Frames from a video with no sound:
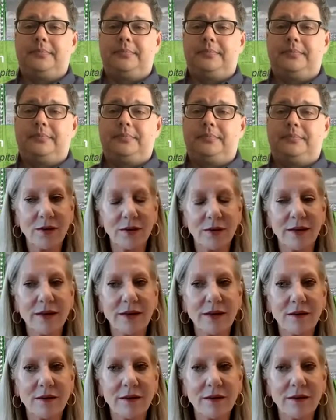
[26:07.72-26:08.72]
And
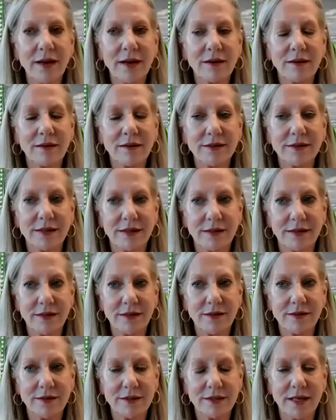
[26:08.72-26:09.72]
you nailed it.
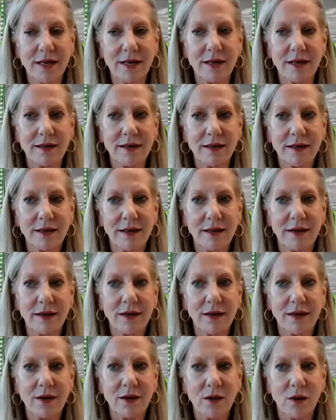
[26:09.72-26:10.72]
You said,
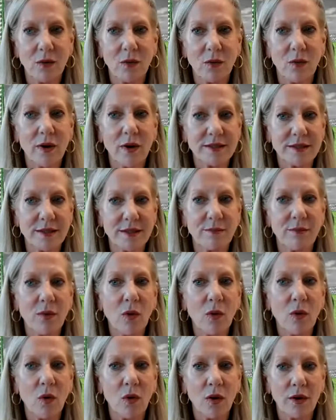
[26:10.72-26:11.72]
what's
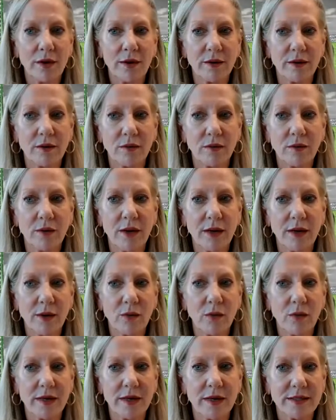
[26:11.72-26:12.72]
important, right?
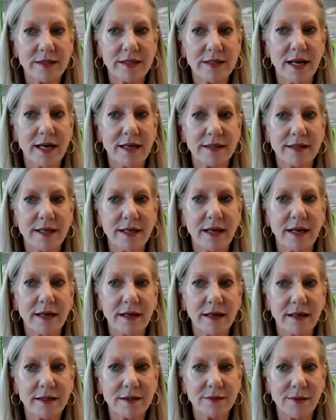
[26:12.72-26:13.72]
What is that
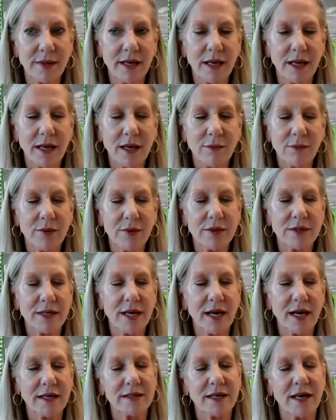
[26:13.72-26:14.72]
data? Because we can't
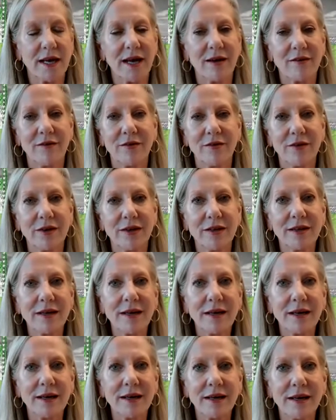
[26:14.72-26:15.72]
protect
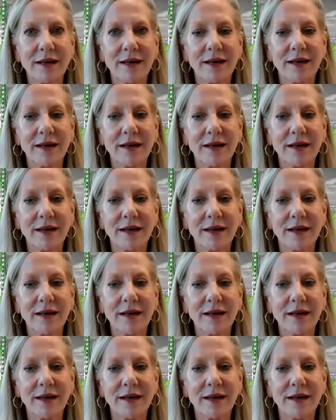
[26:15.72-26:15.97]
everything.